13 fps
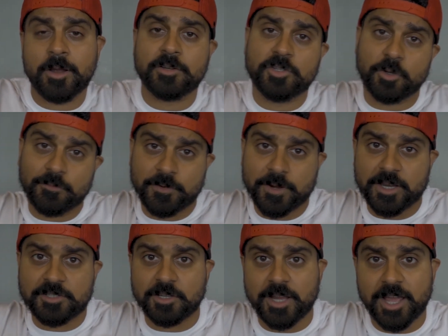don't
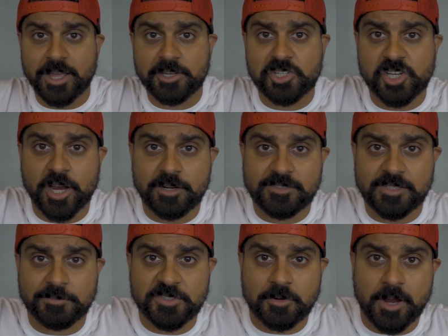forget to like, share,
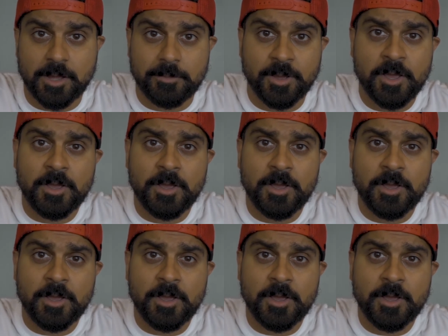subscribe.